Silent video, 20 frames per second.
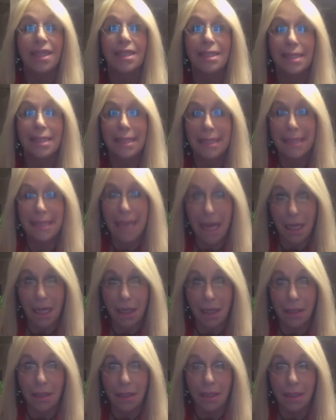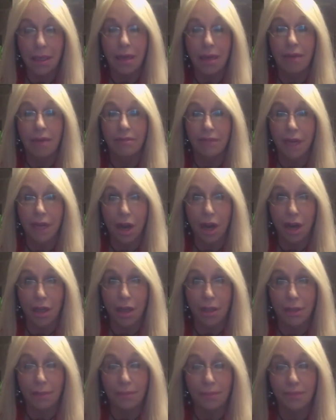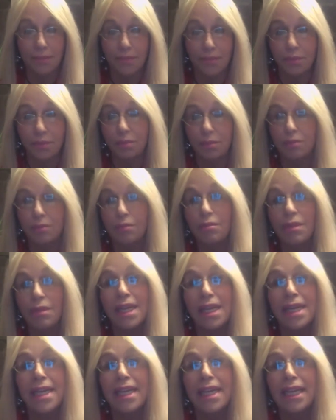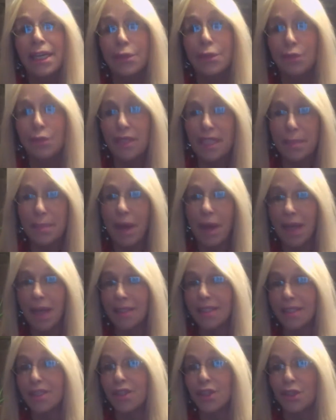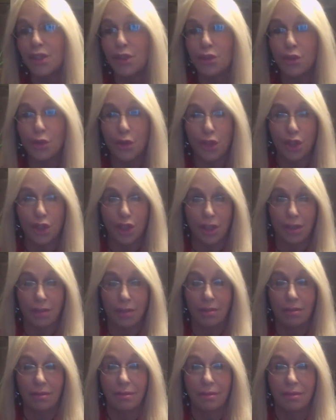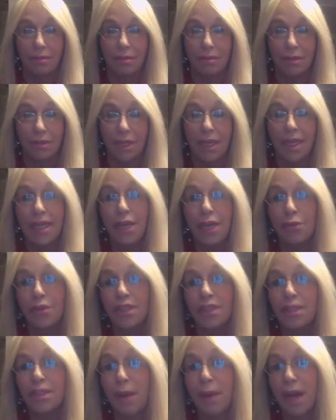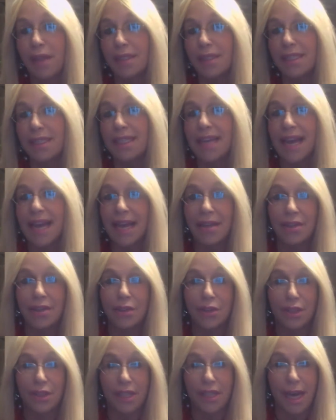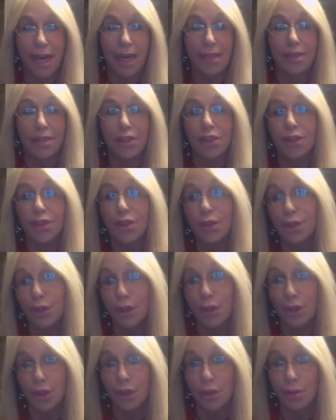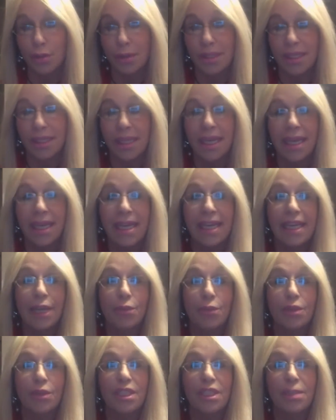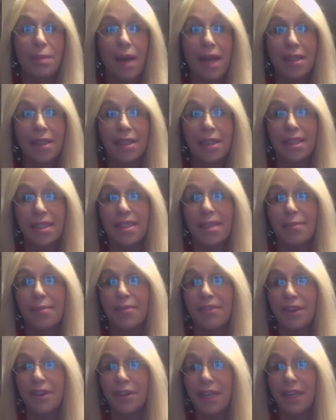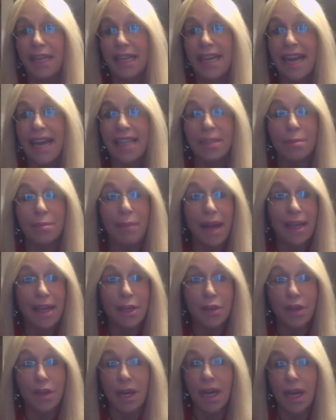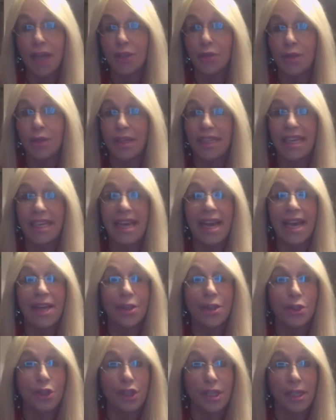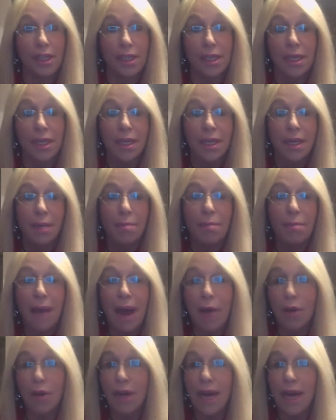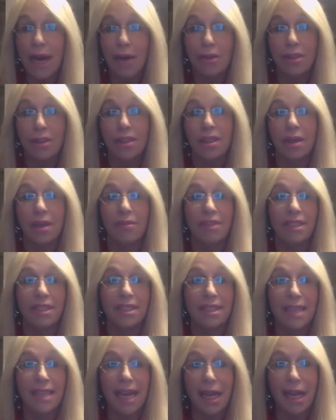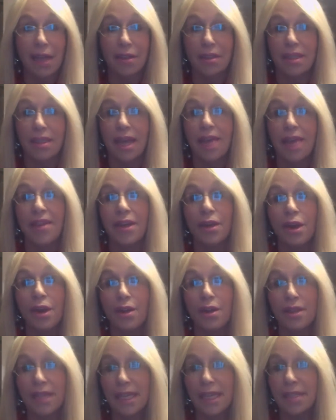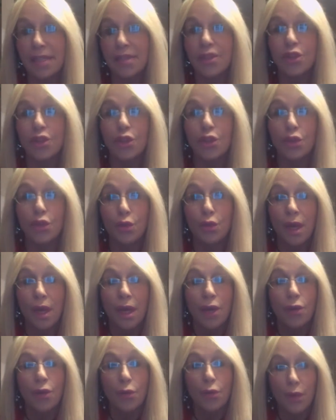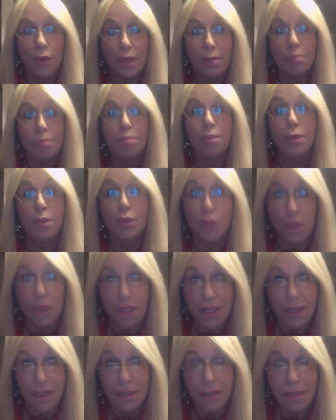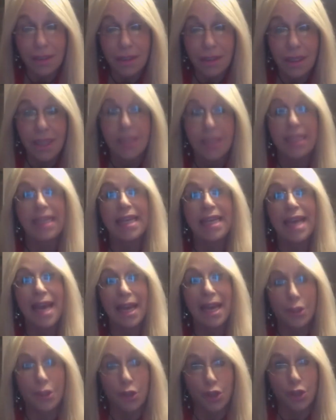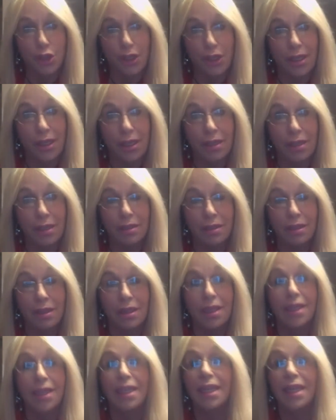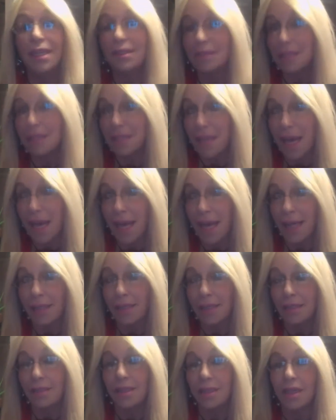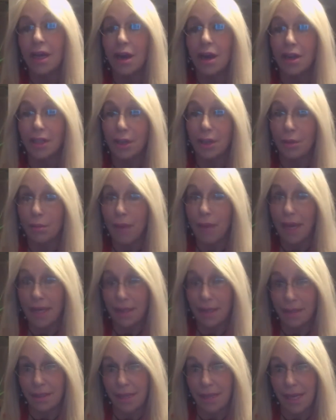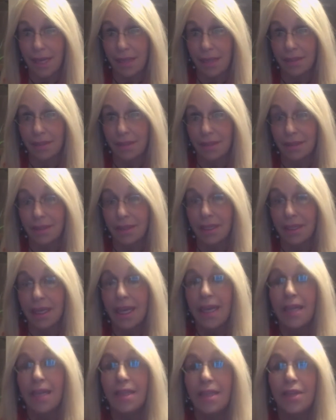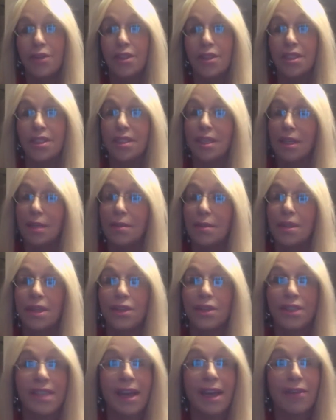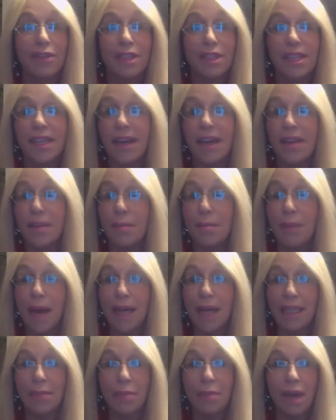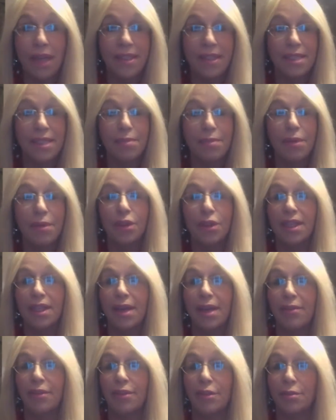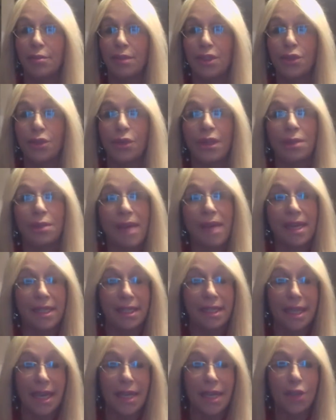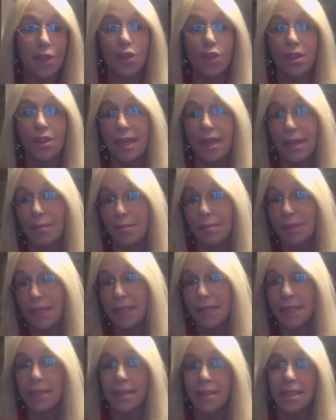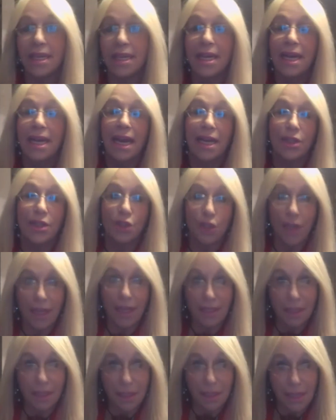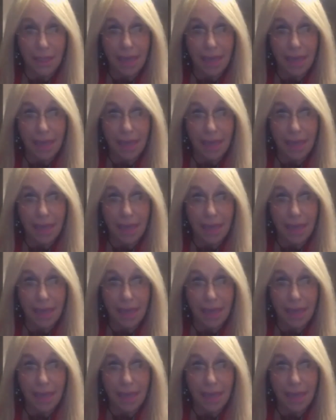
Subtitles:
cell of the heart. It responds to nutrition. It responds to exercise, to herbs. It responds to it has mitochondria, the energy powerhouse of the cells, and there are things to reboot the energy inside the cardiomyocytes. There's everything on the body, mind, spirit level between meditation and peace and gentle